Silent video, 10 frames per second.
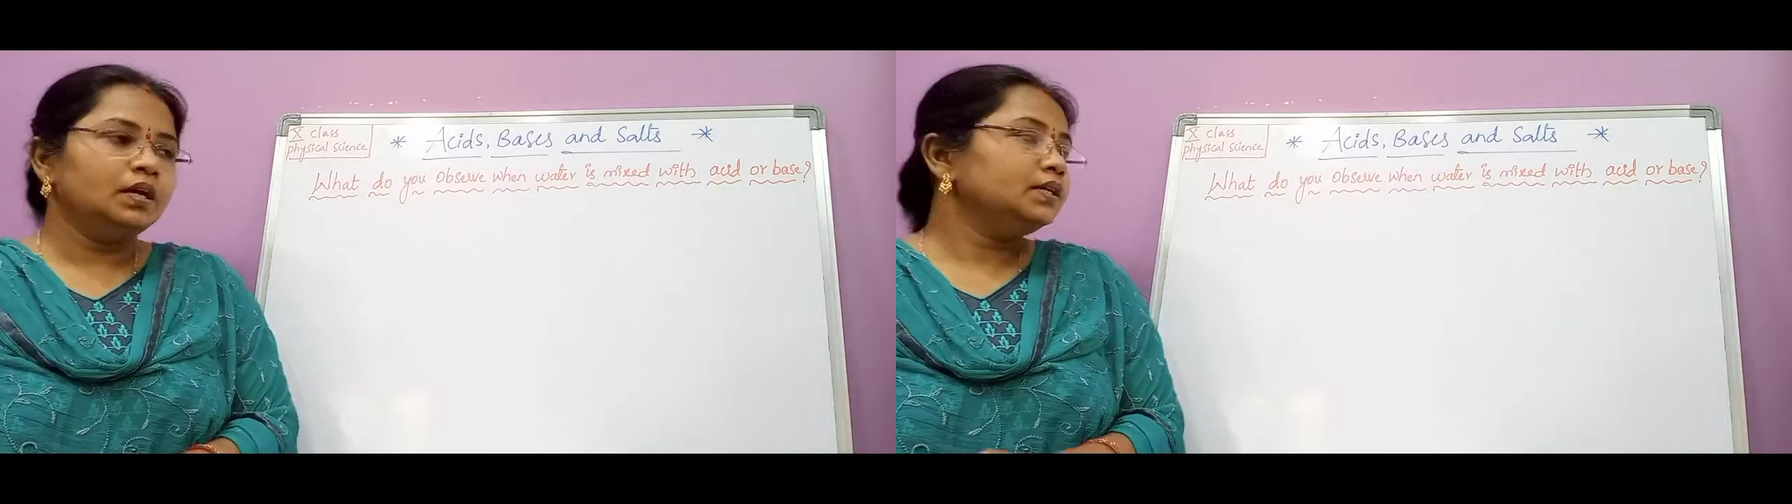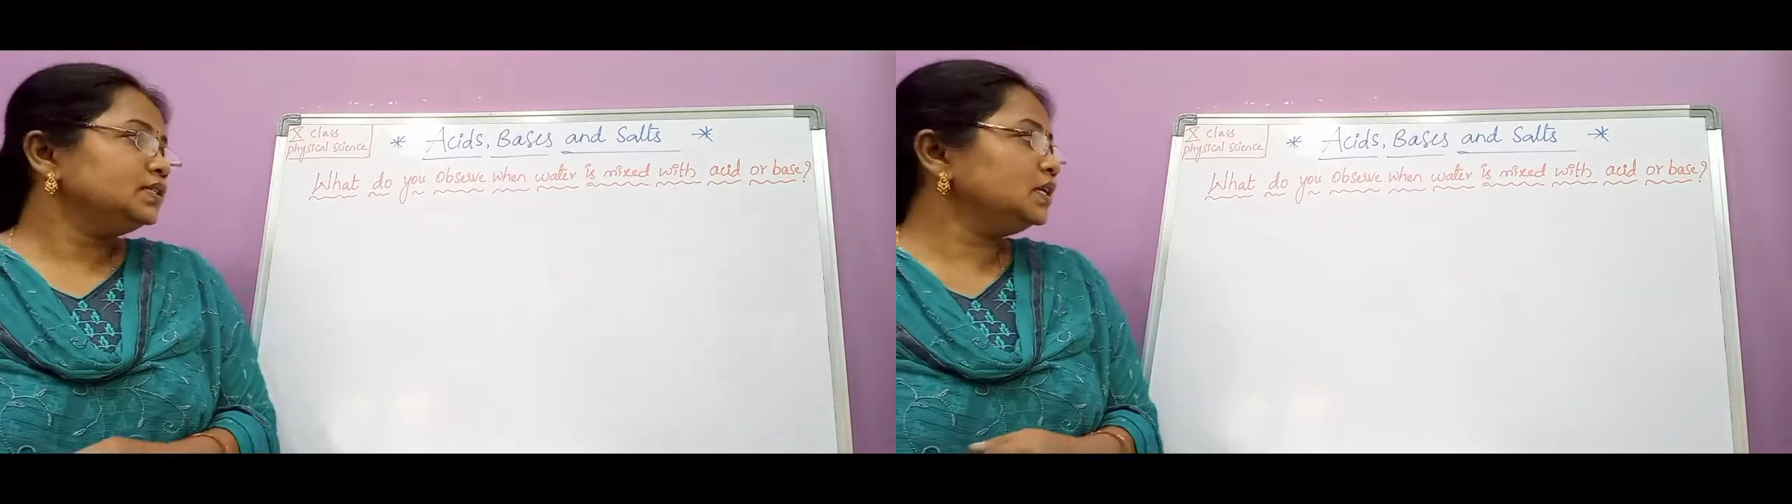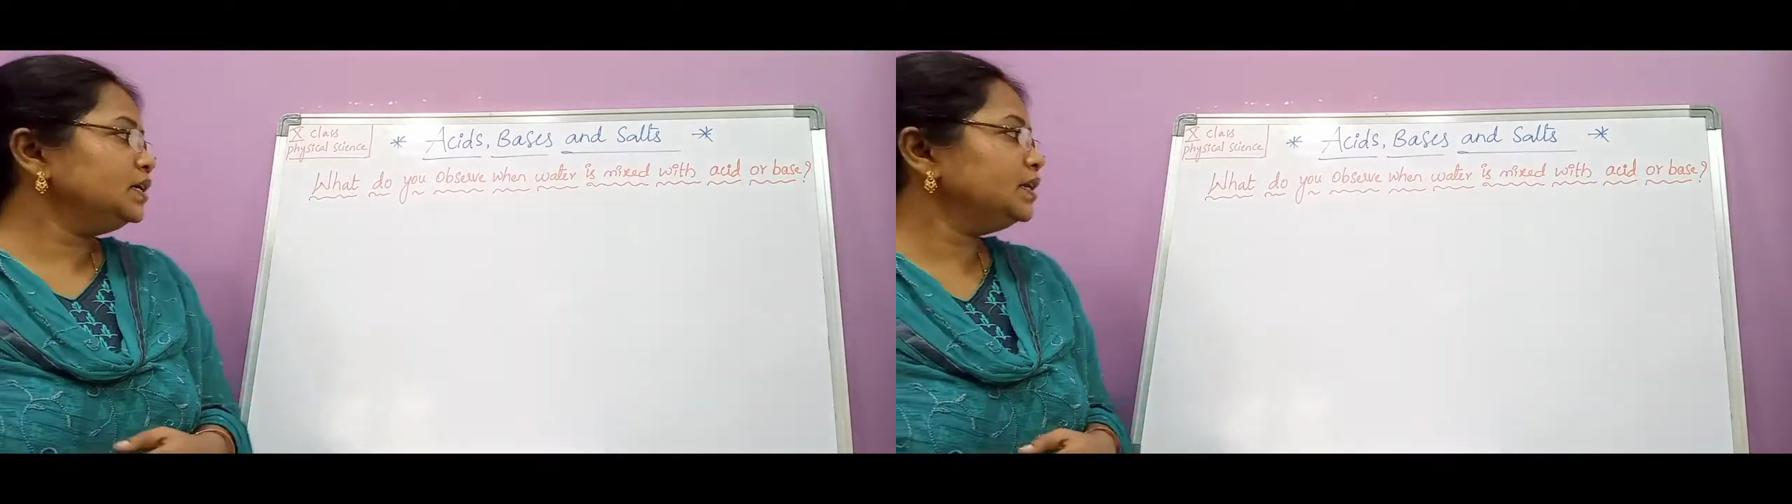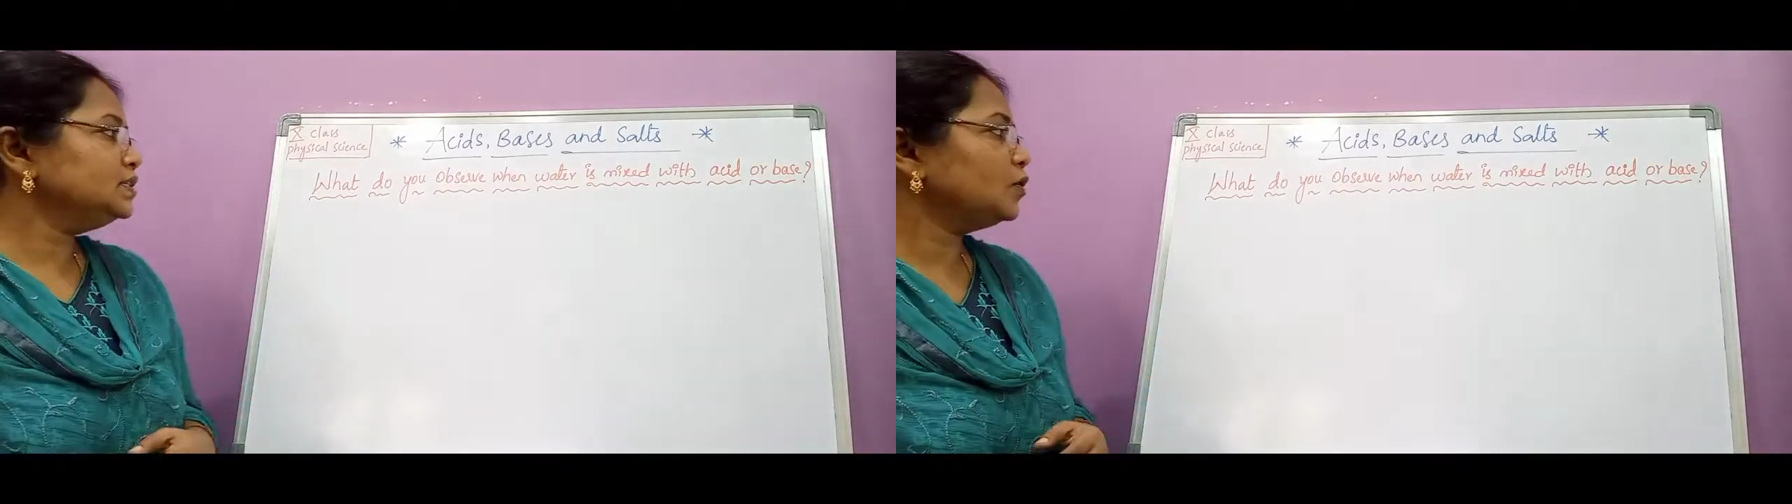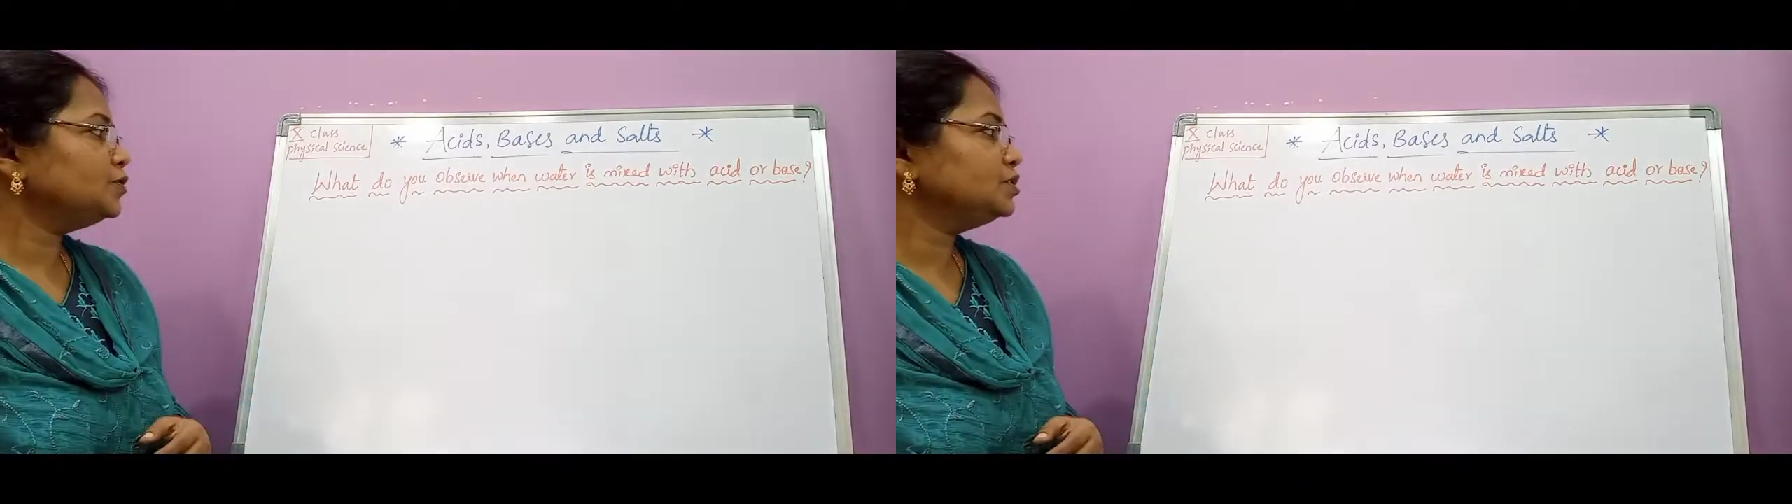See, here is
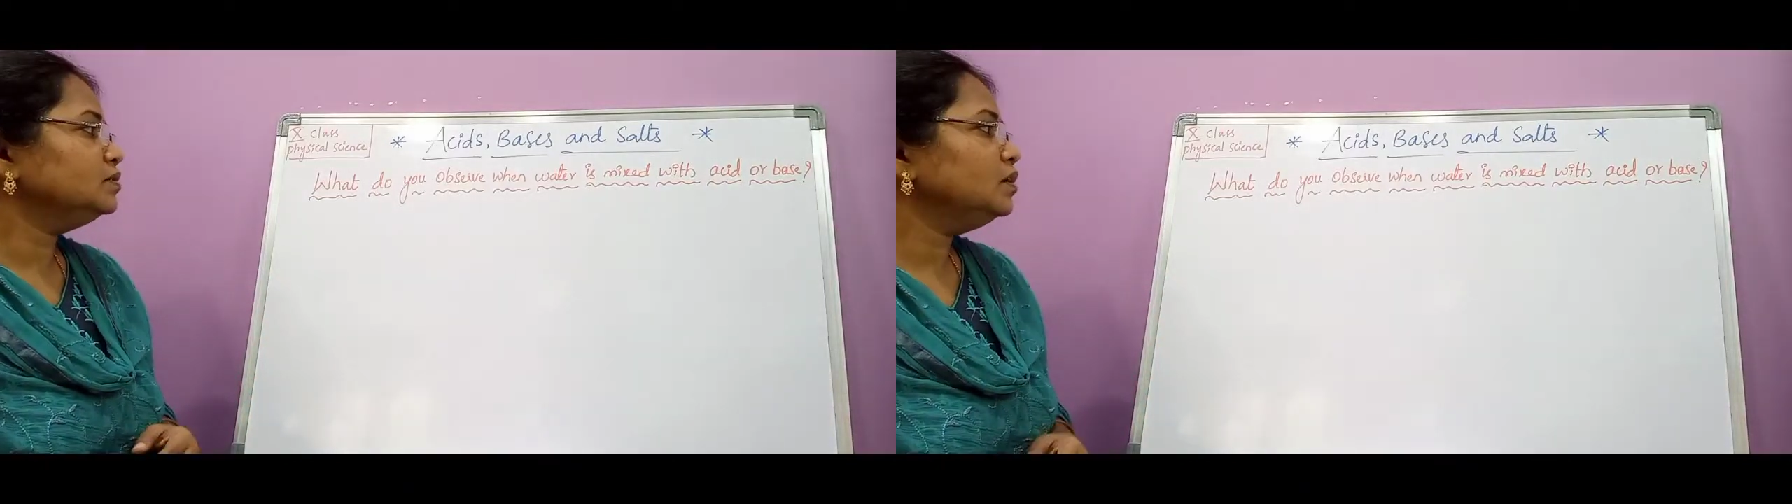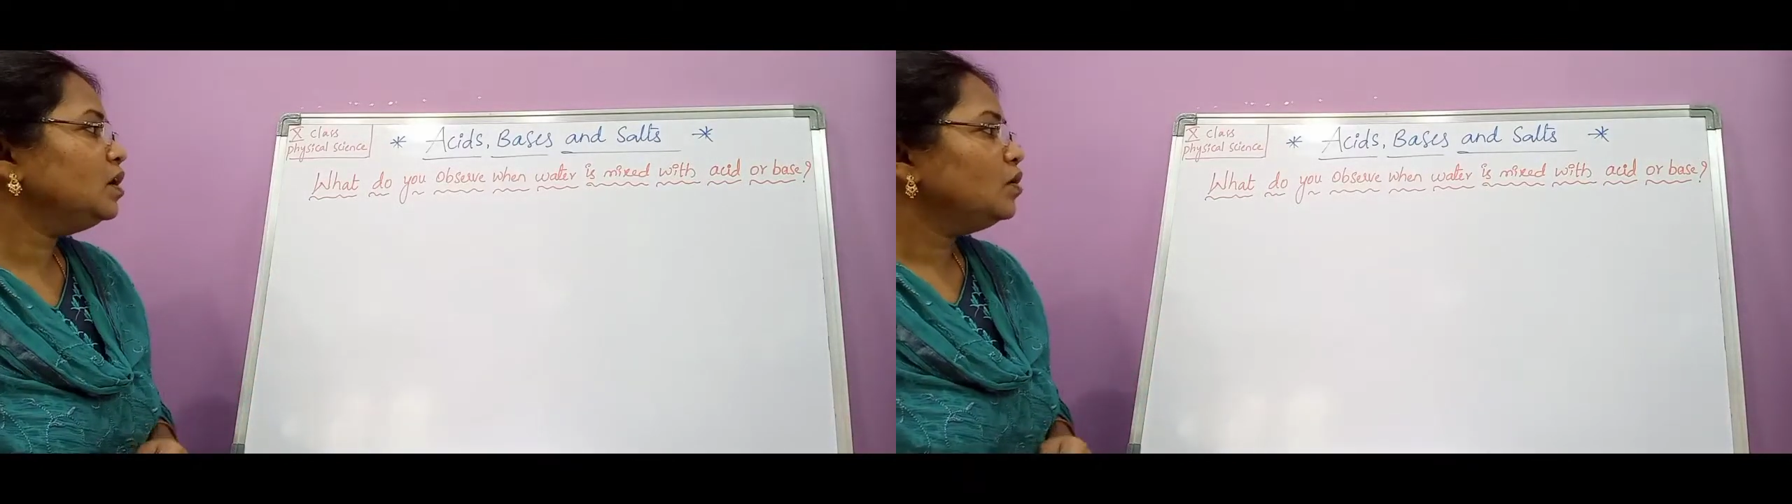a question.